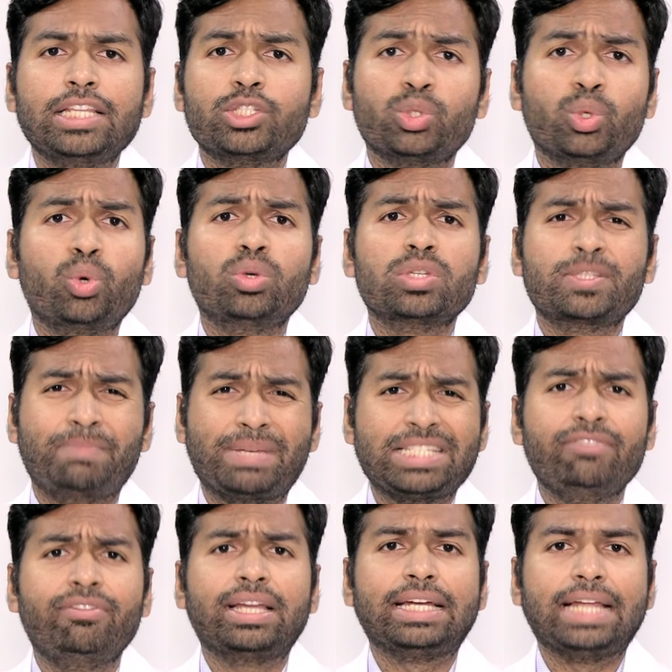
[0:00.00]
There is no
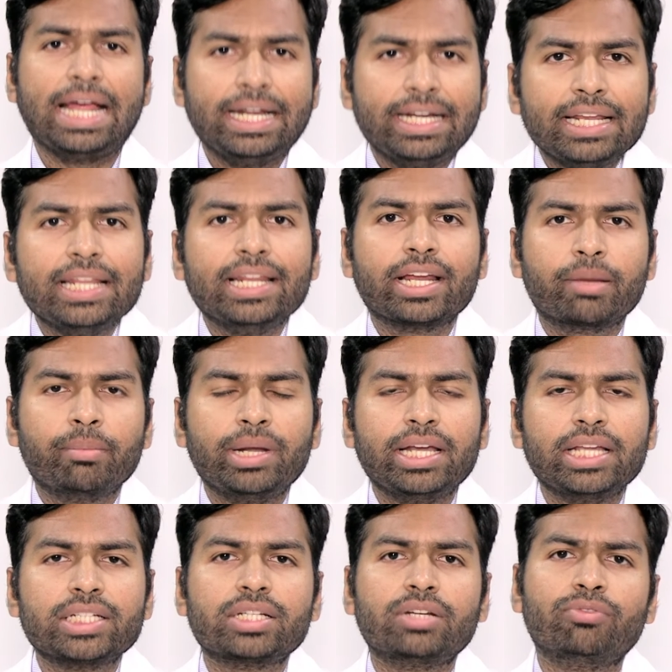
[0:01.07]
specific dietary
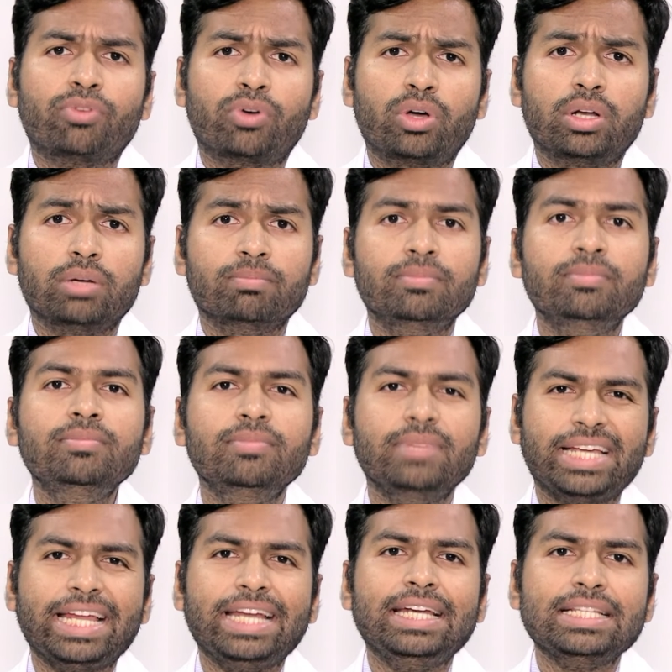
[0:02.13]
recommendation for
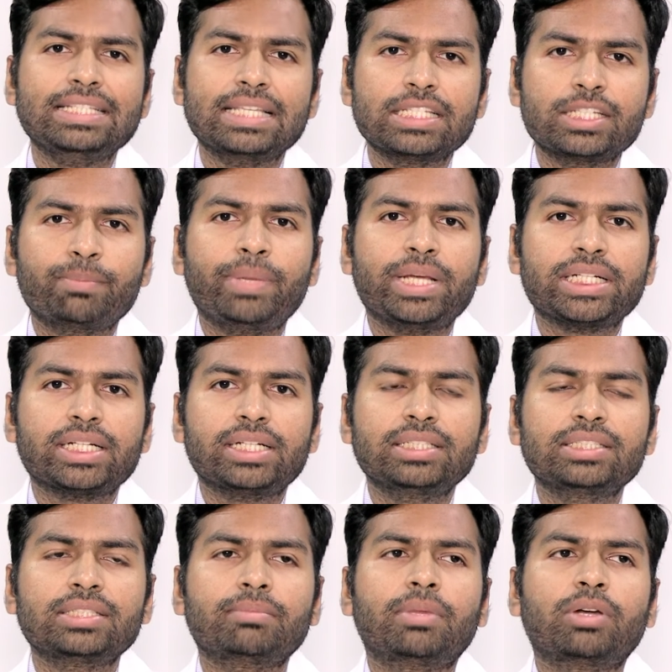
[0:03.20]
kidney cyst
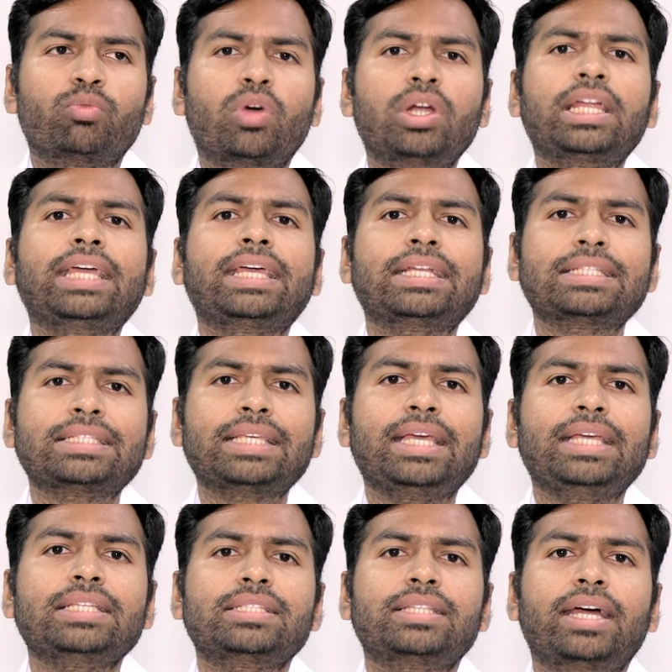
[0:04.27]
patients, but what I can
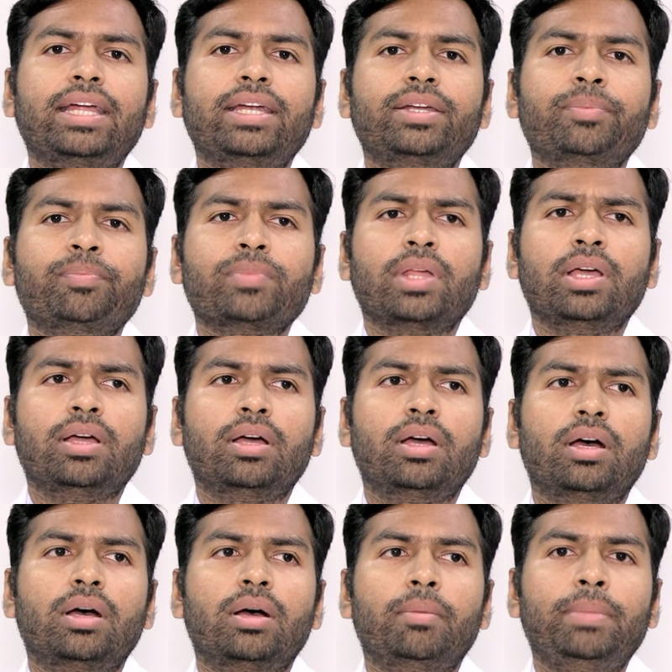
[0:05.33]
say is
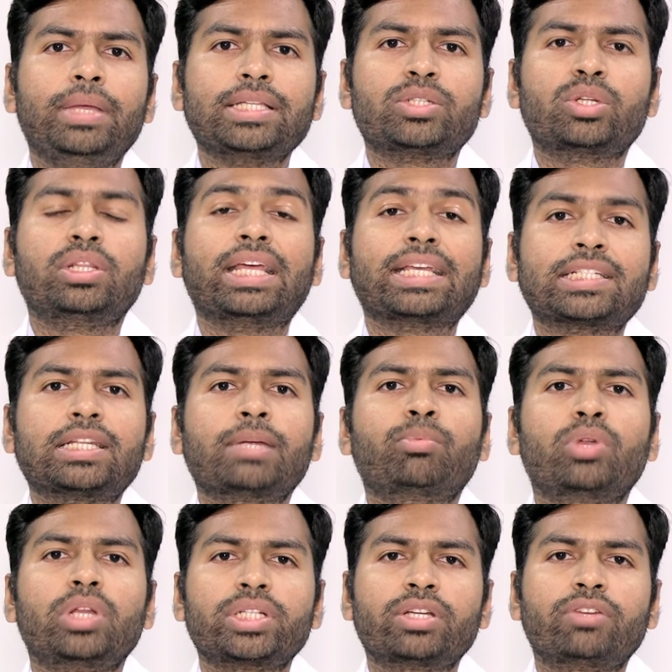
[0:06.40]
that based on the
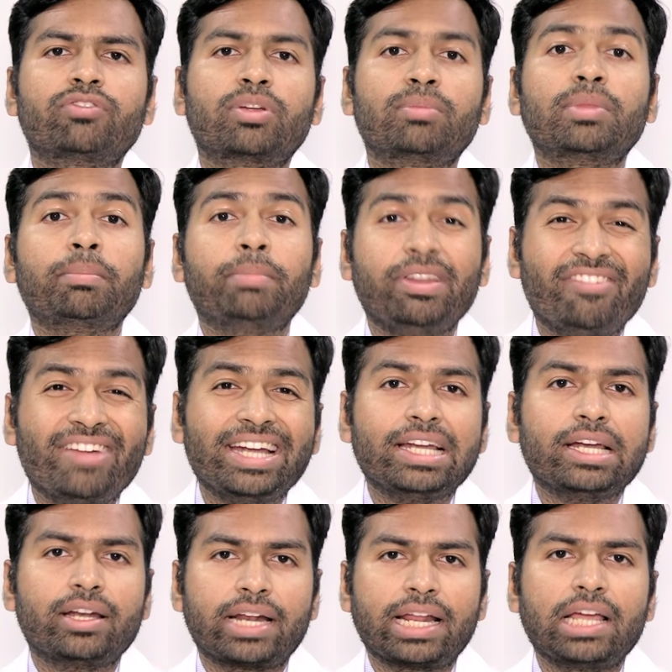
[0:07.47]
extrapolation from the
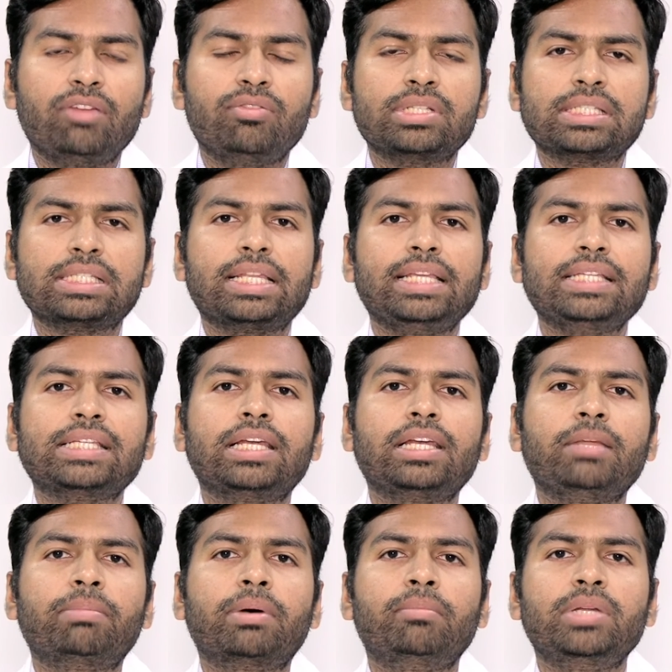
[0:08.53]
PREVENT trial, which is a
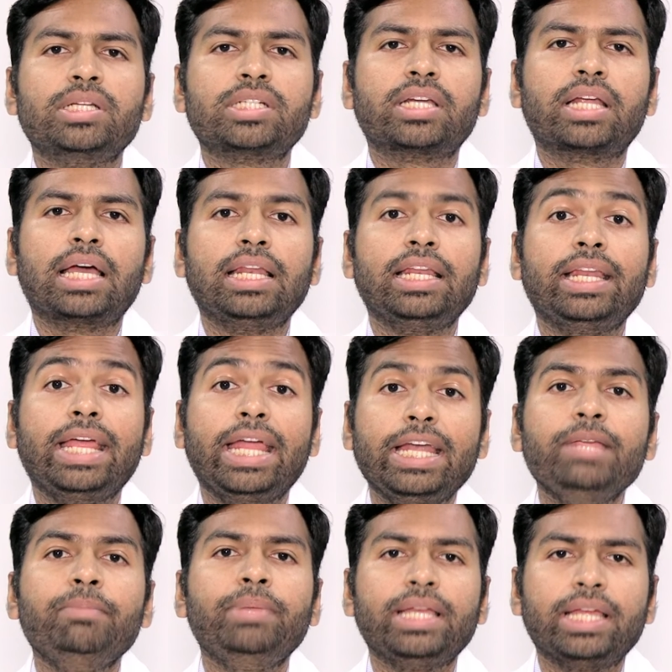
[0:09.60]
recently published trial in
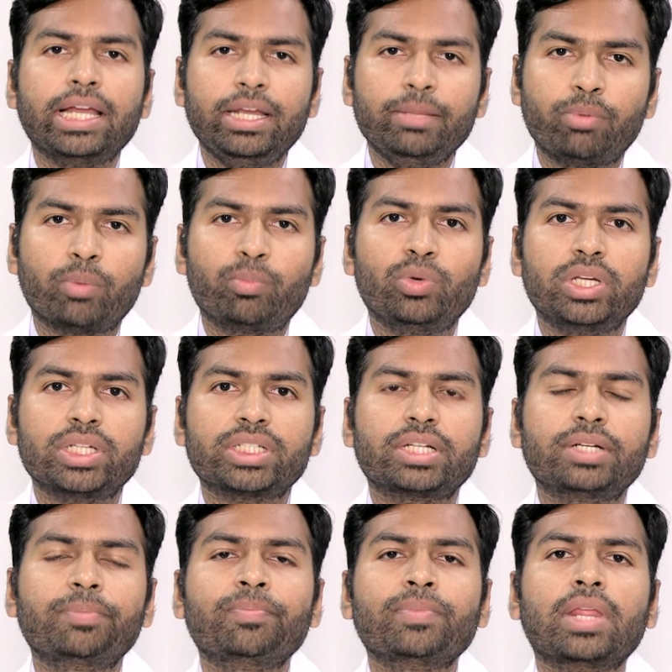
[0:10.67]
AD-PKD
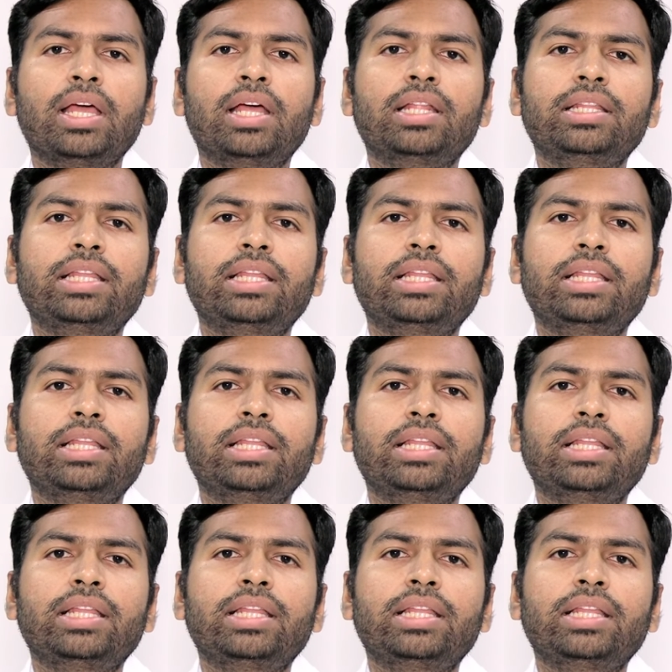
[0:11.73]
population,